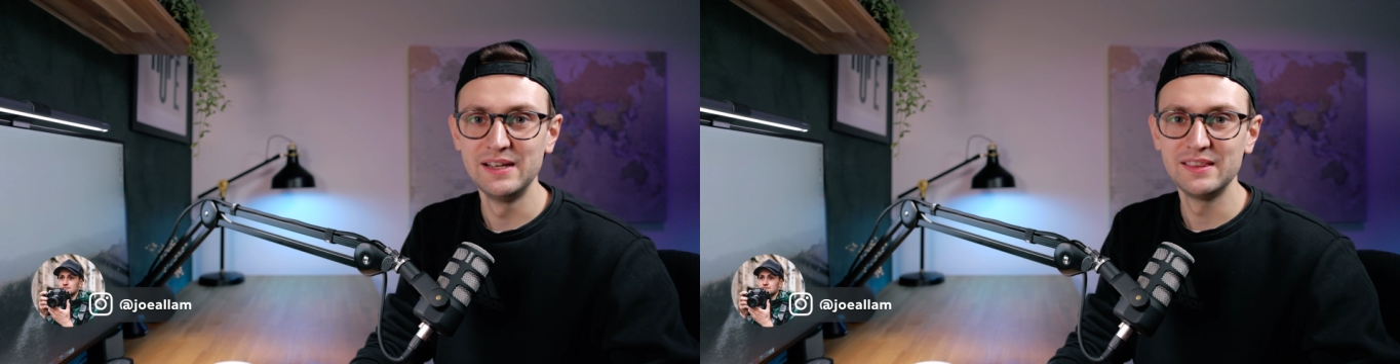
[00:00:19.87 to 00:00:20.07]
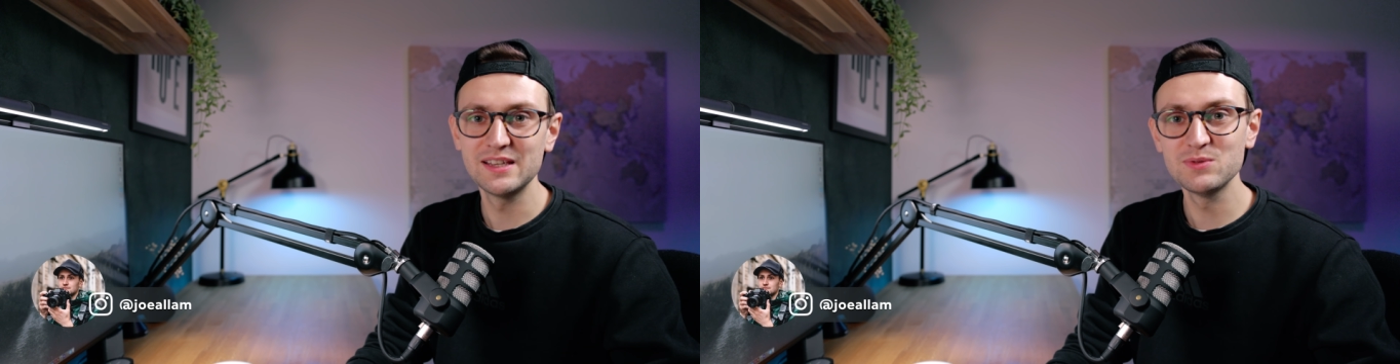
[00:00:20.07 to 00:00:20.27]

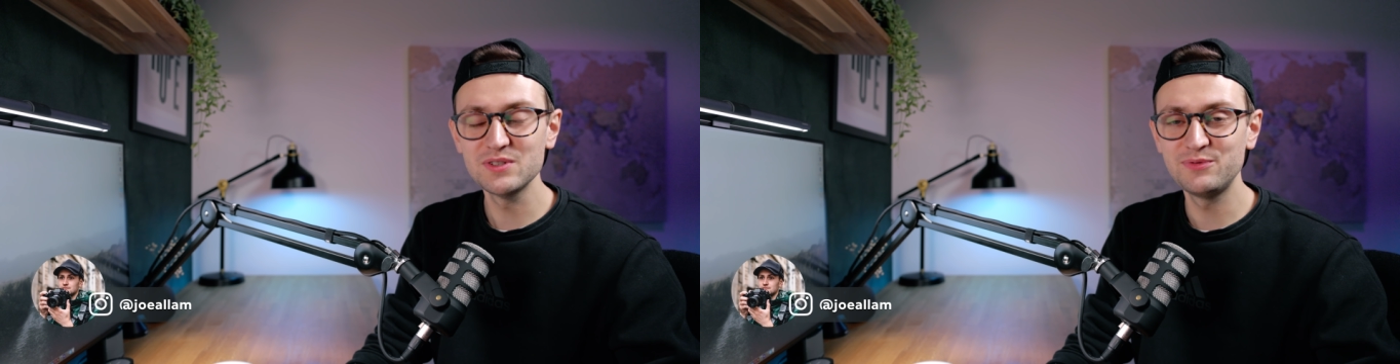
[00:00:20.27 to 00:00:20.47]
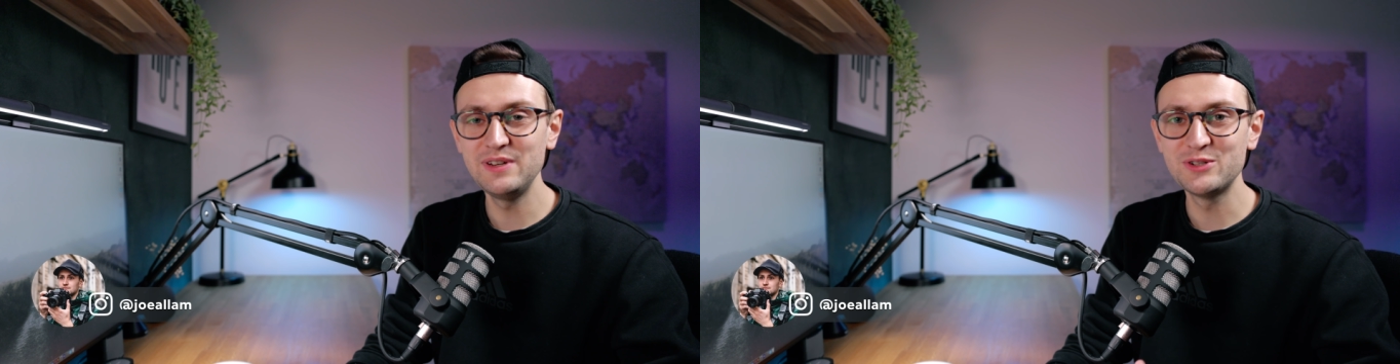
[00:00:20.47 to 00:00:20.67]
This was a
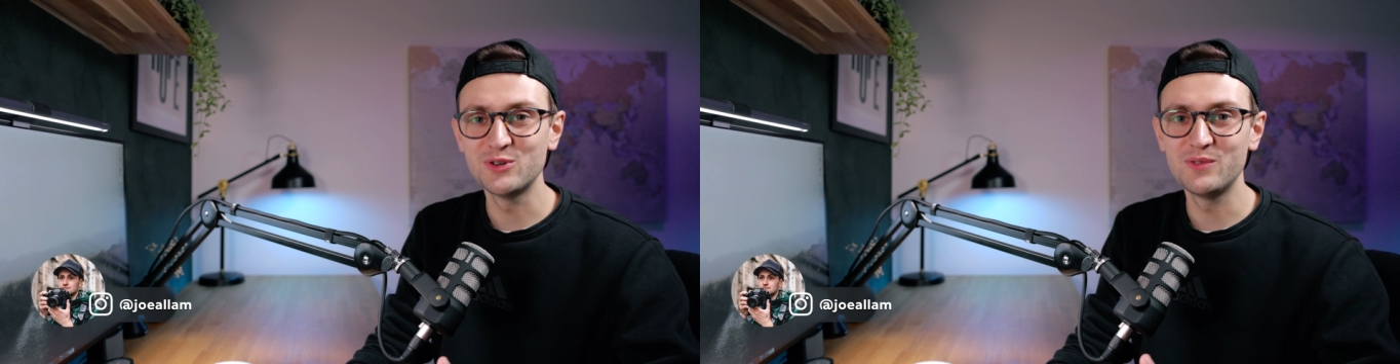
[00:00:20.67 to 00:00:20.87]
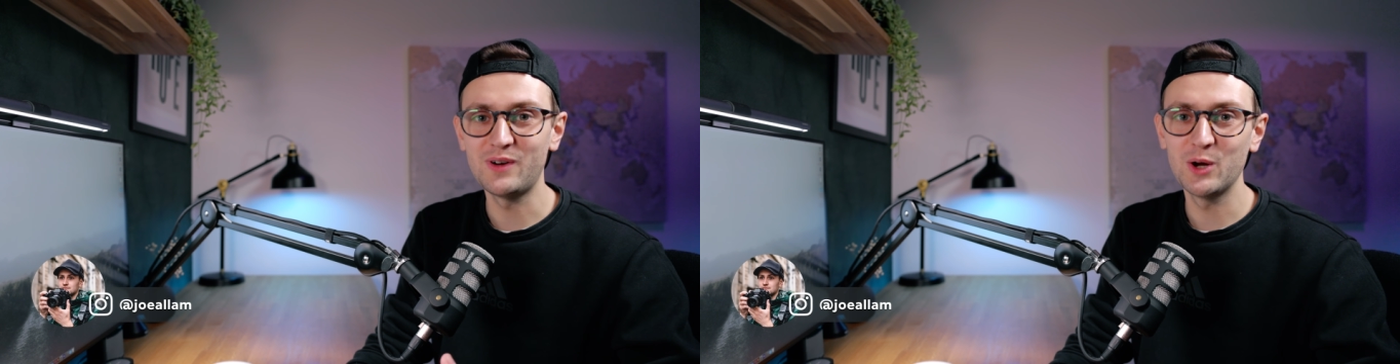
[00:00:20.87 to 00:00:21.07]

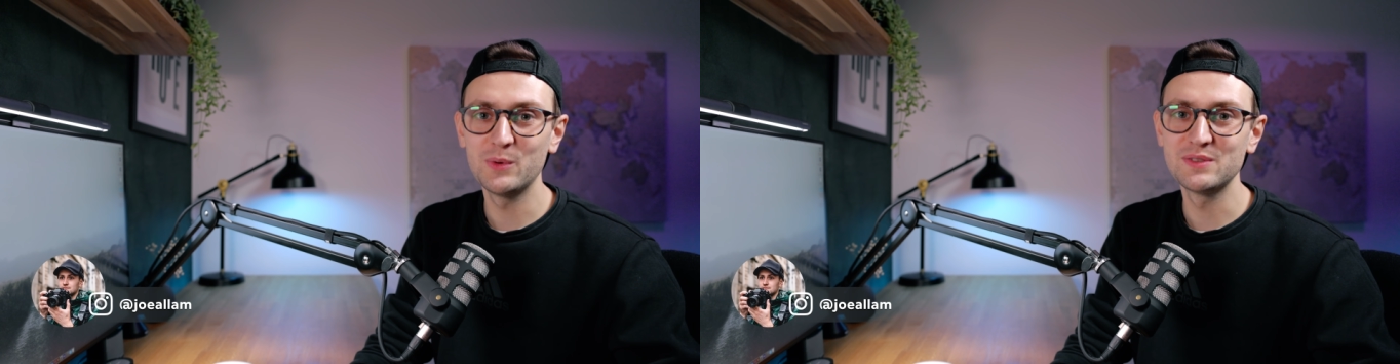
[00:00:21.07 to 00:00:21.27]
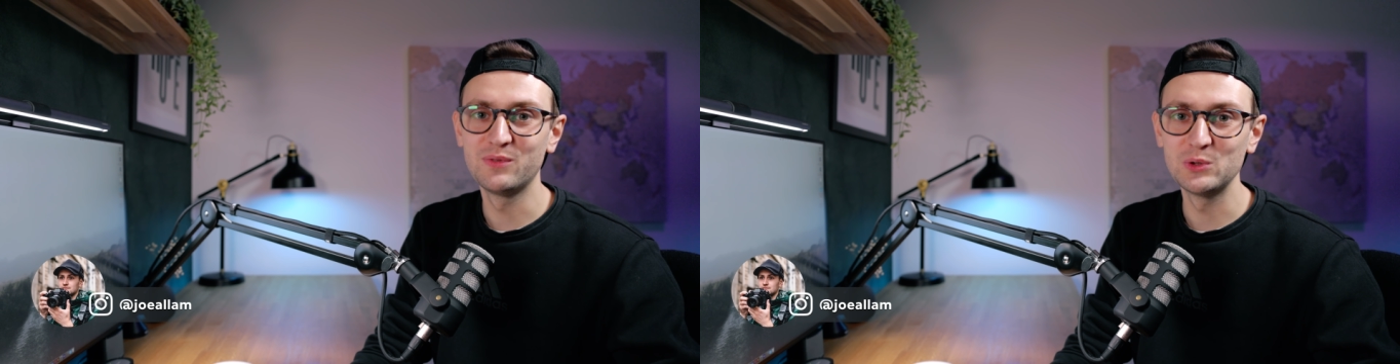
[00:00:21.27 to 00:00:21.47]
feature of
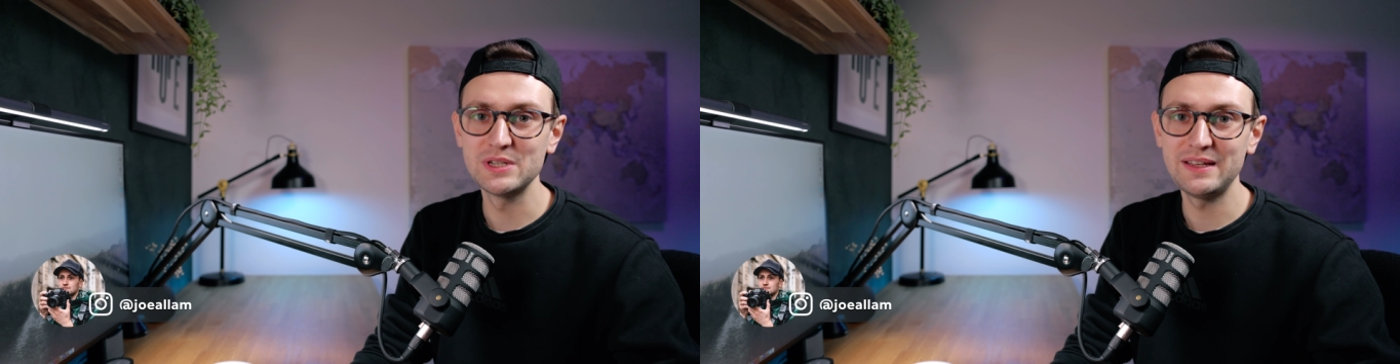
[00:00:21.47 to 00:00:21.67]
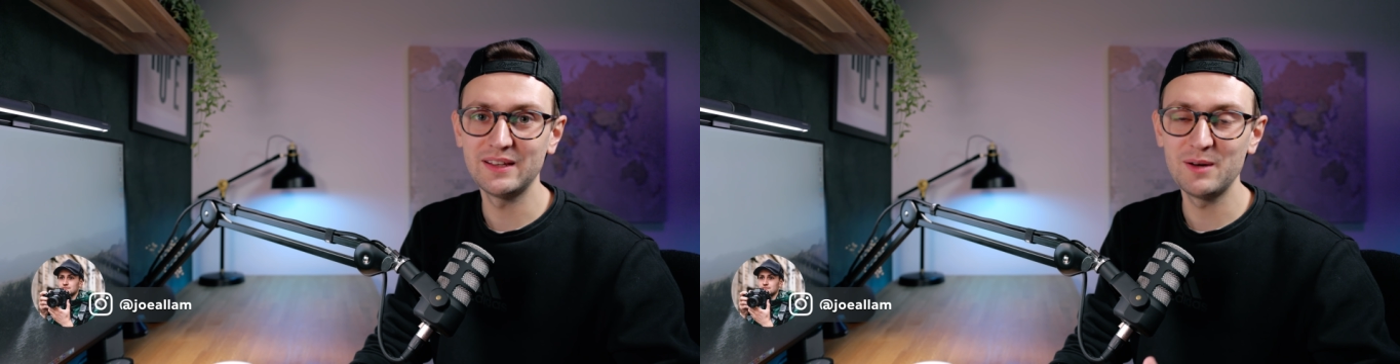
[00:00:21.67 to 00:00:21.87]
iOS
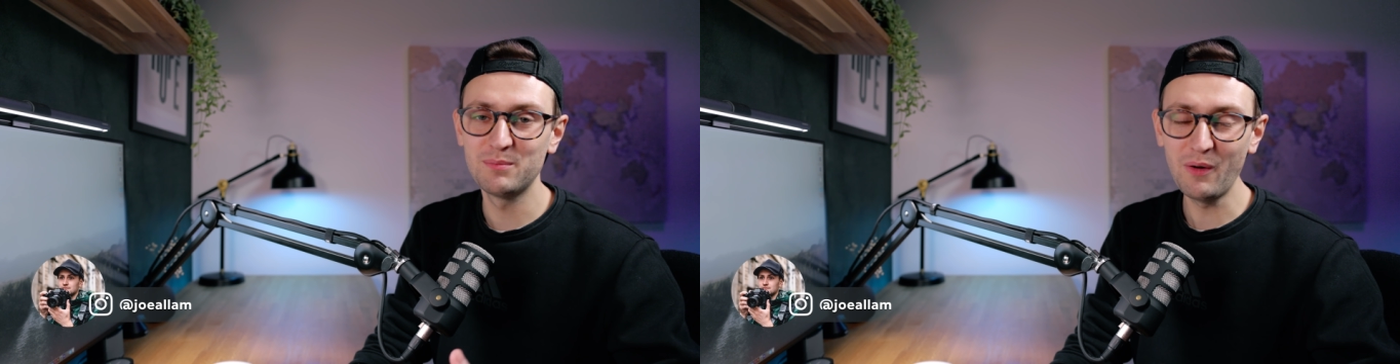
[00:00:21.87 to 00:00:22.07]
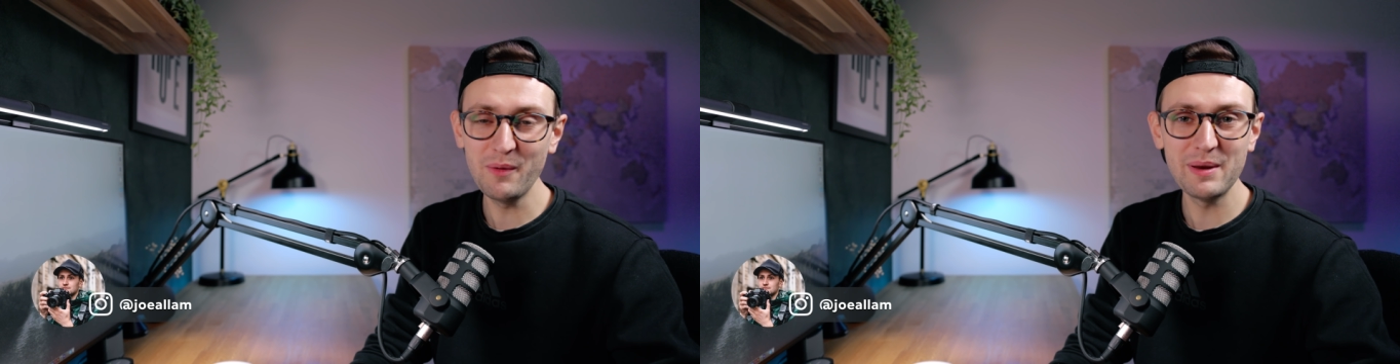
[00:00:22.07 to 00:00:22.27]
14 that I've
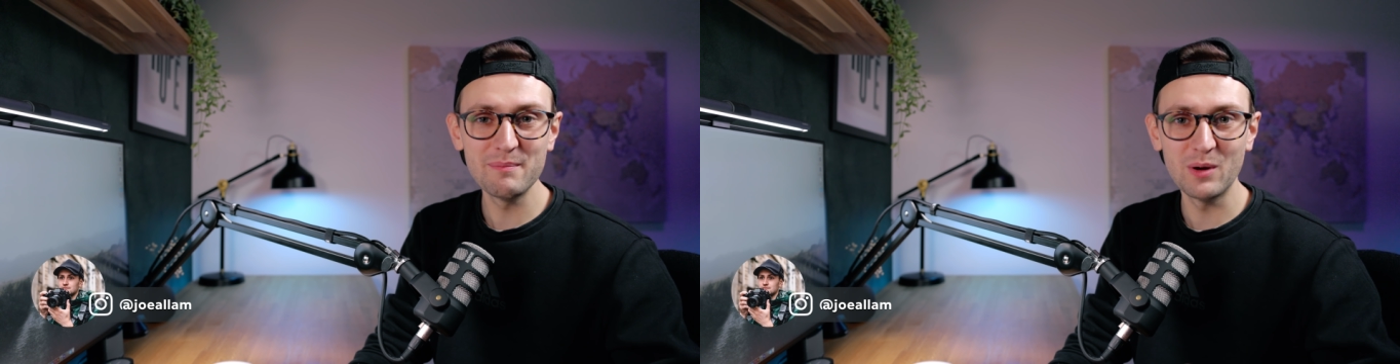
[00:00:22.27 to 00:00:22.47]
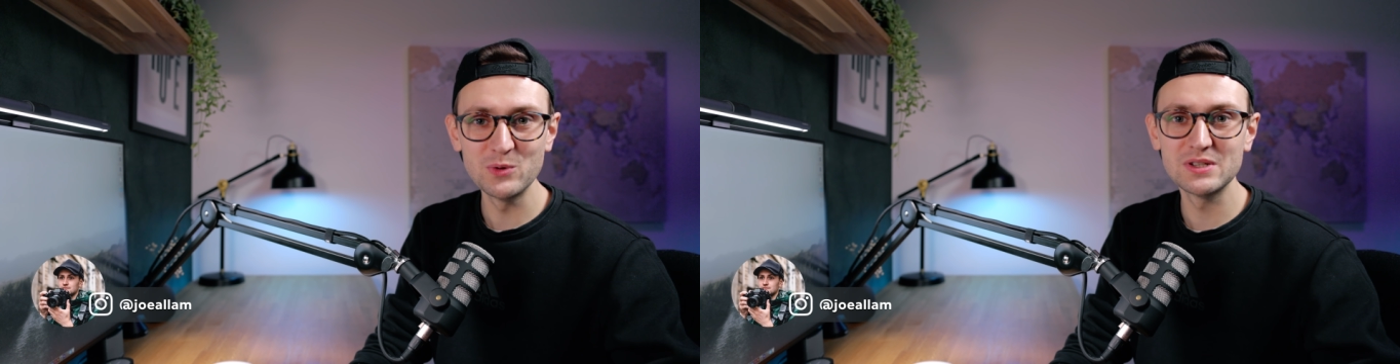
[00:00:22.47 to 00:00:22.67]
probably been
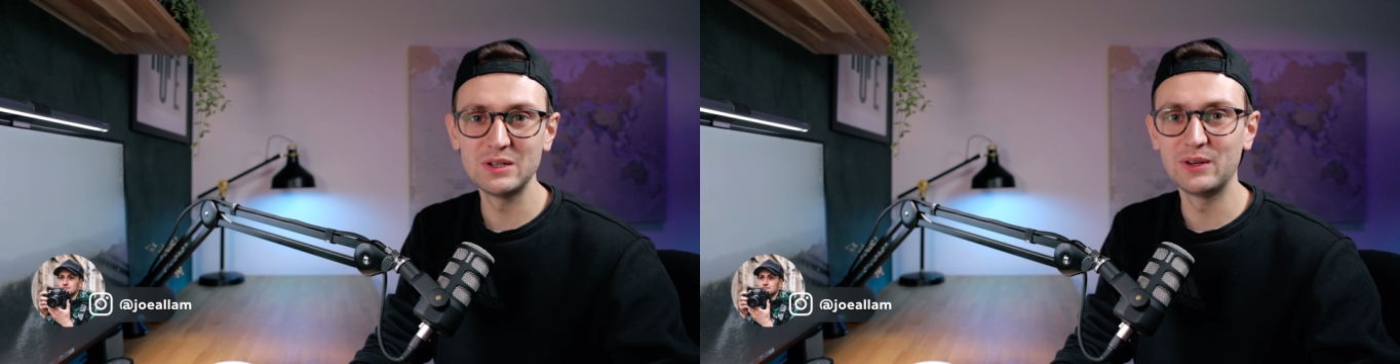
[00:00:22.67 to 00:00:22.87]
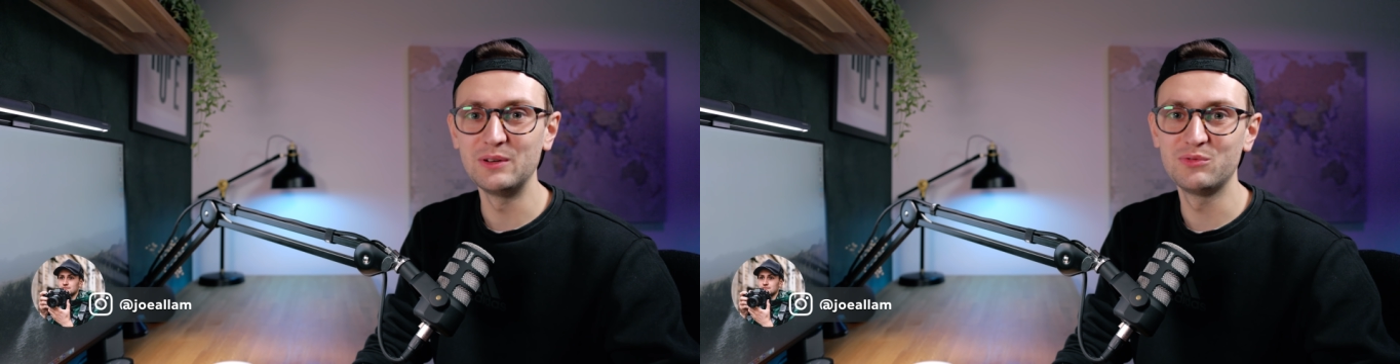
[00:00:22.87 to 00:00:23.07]
most
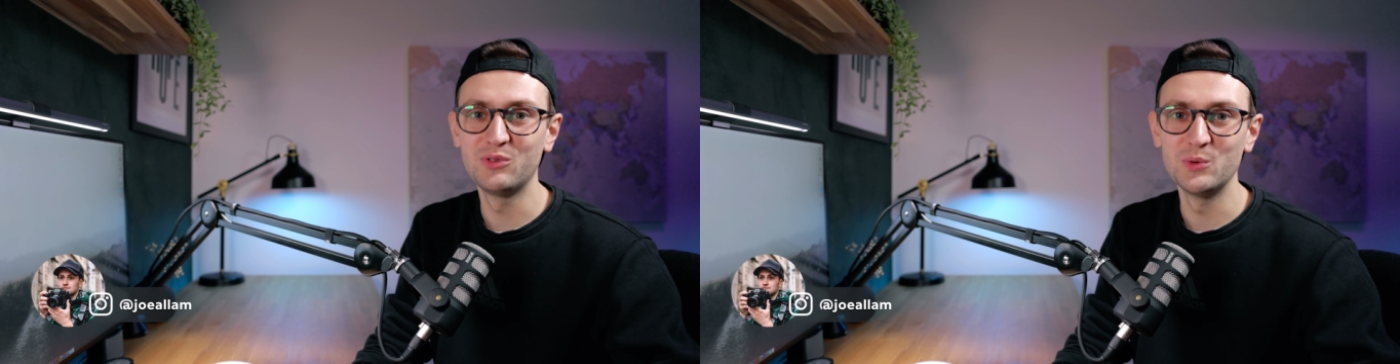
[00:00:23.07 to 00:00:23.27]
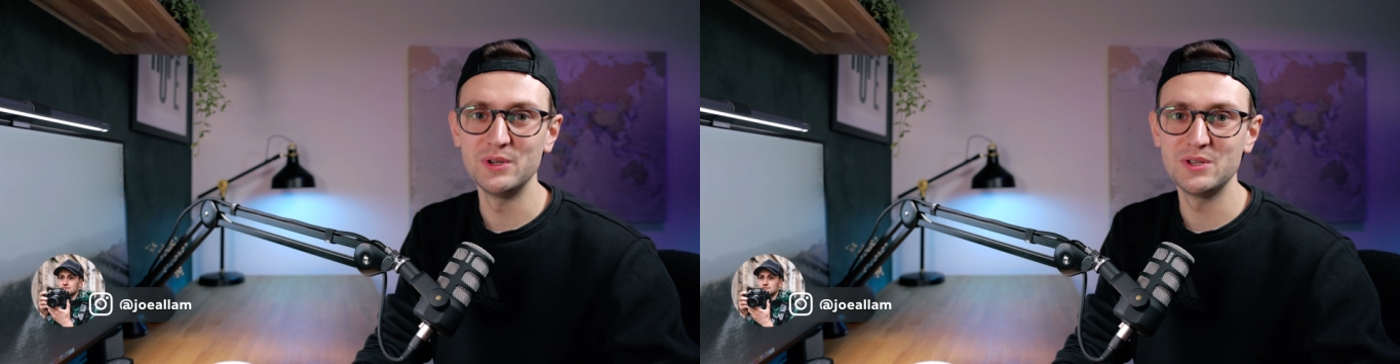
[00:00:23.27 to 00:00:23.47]
looking
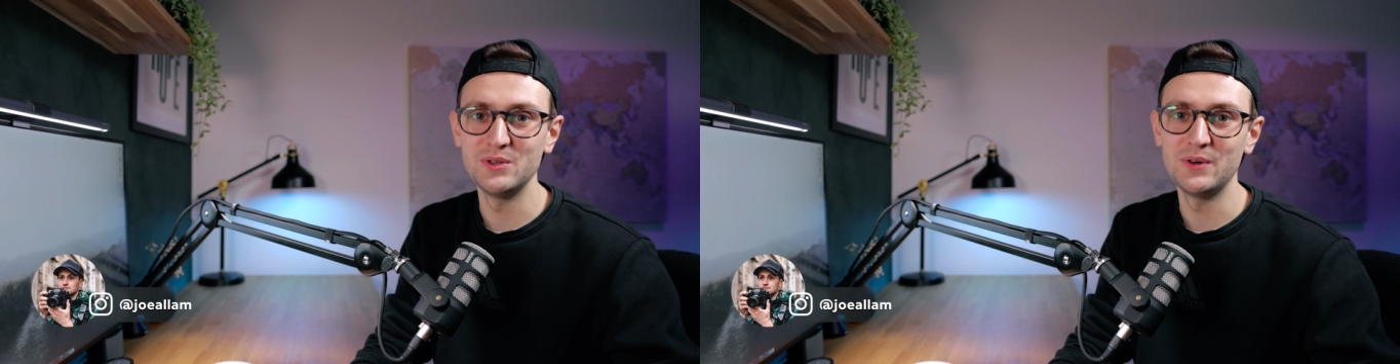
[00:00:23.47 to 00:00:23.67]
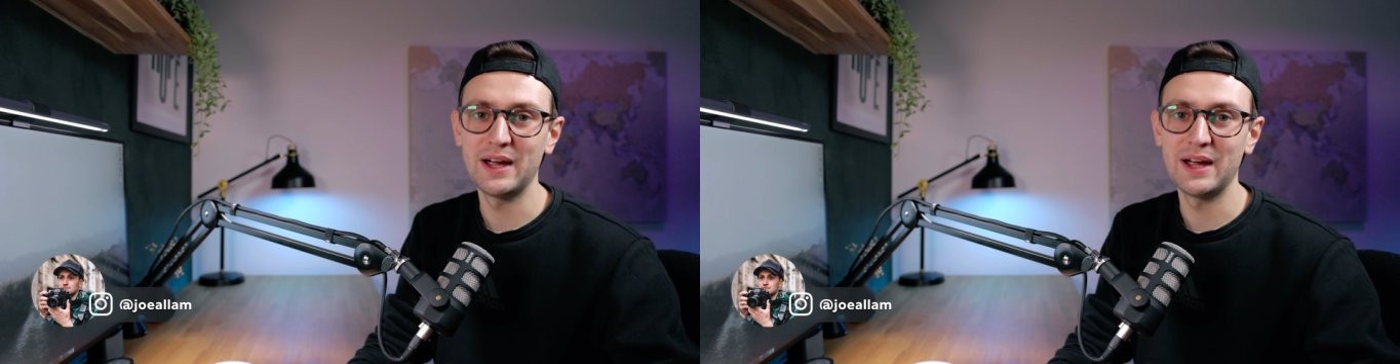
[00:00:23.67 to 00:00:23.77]
forward to,